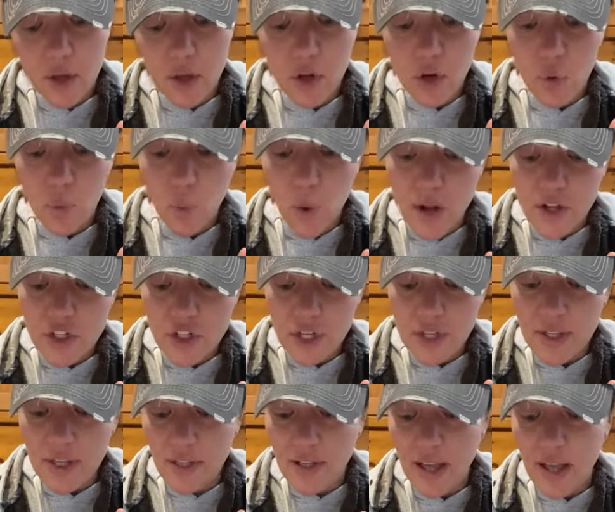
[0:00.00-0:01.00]
You're watching
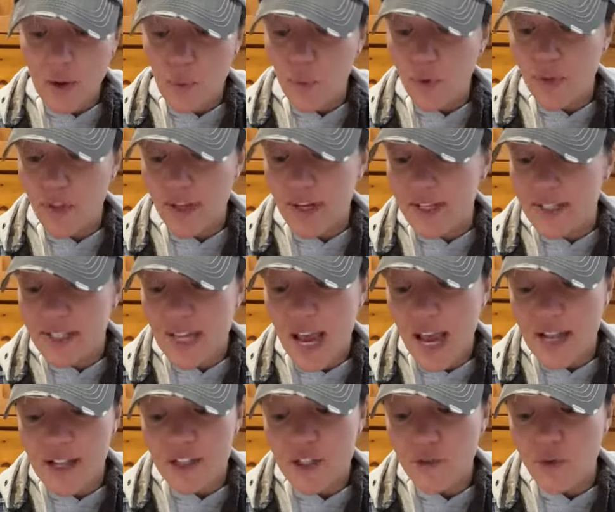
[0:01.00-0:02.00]
the light with
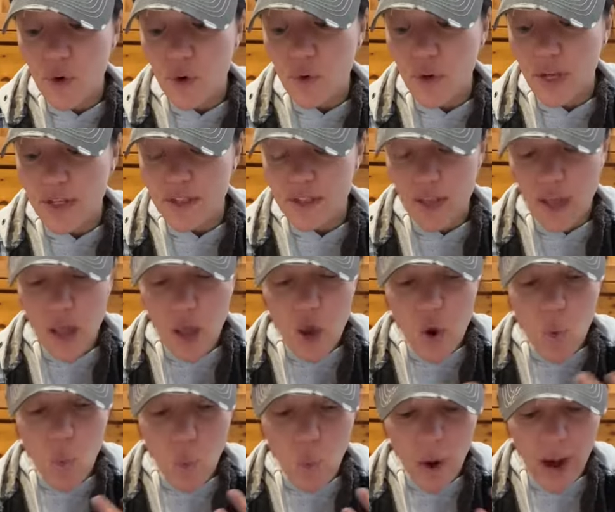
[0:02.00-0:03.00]
intense focus,
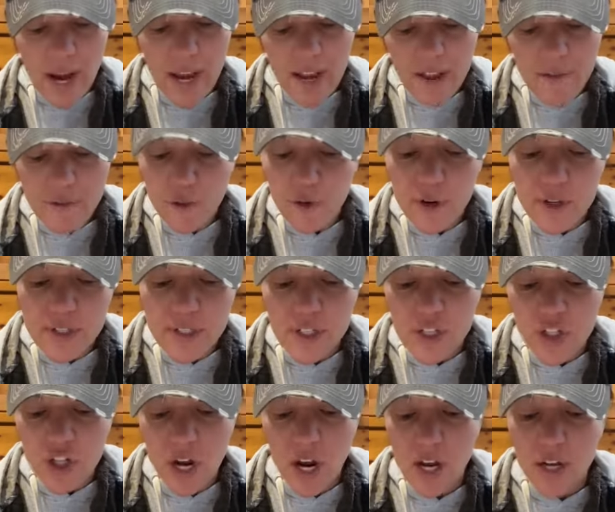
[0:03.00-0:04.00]
waiting for it to
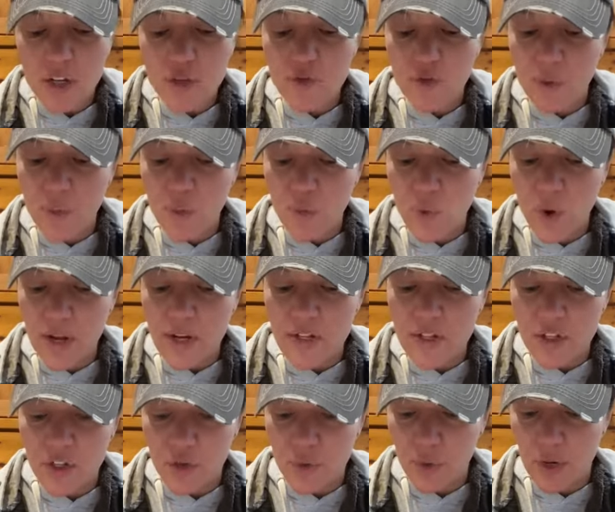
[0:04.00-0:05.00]
change from red
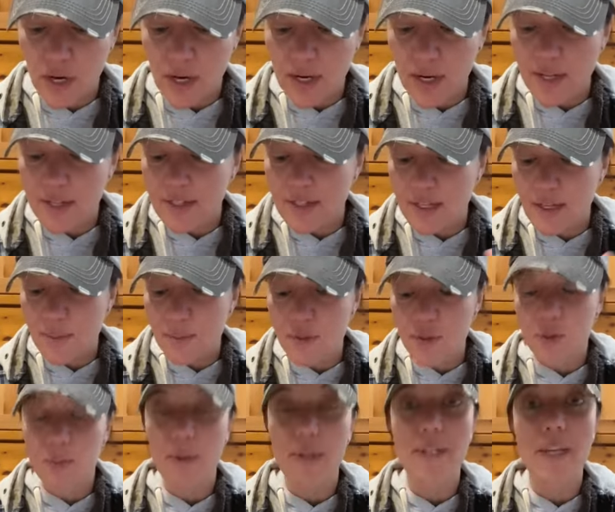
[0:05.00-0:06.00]
to green. It seems
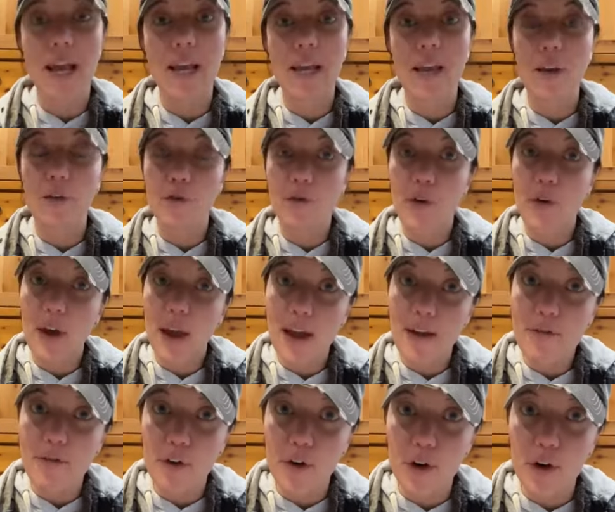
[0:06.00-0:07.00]
to be taking
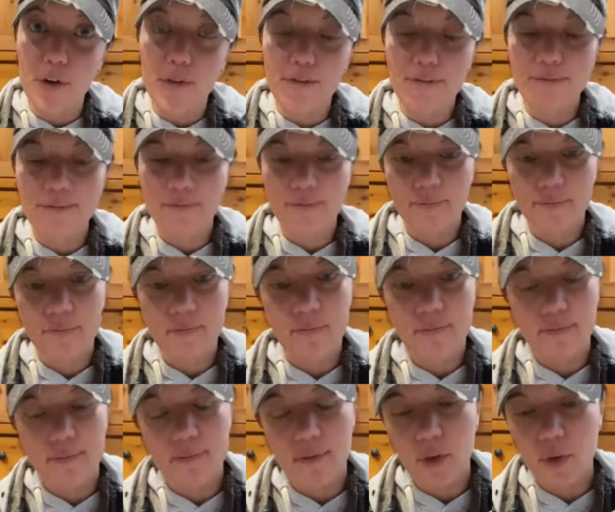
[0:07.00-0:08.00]
forever.
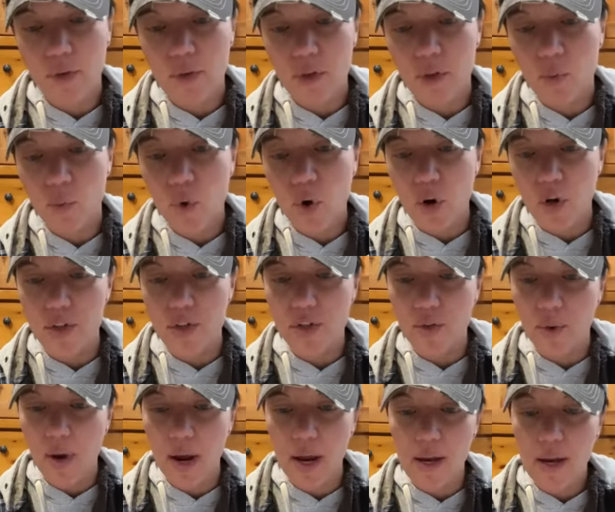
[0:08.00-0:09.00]
Those are the worst,
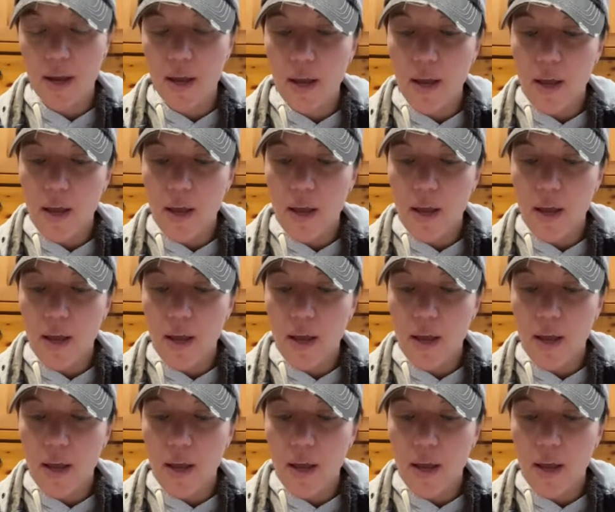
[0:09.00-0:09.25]
right?